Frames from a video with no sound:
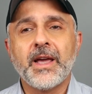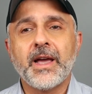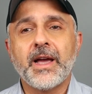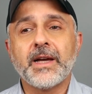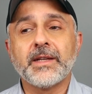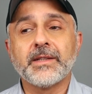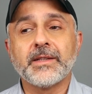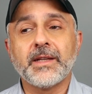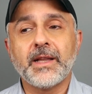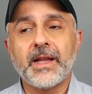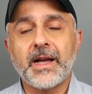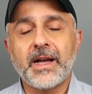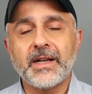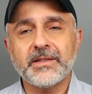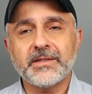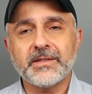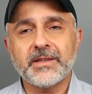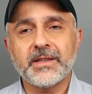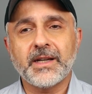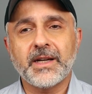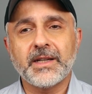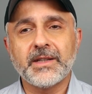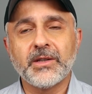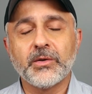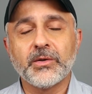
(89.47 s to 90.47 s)
And the last
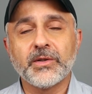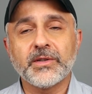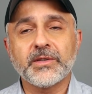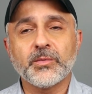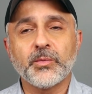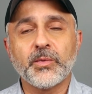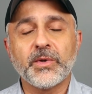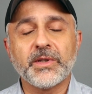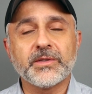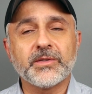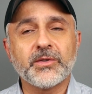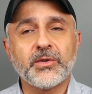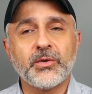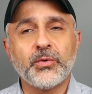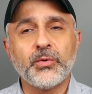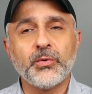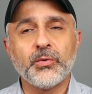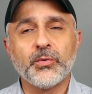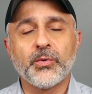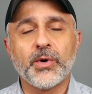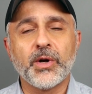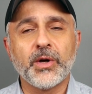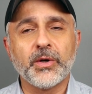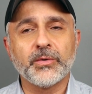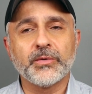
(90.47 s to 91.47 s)
thing I noticed was
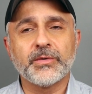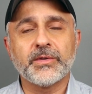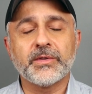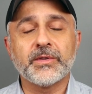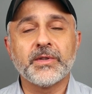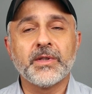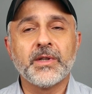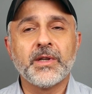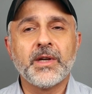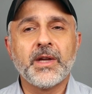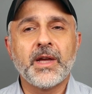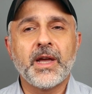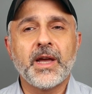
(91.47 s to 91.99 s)
Kouros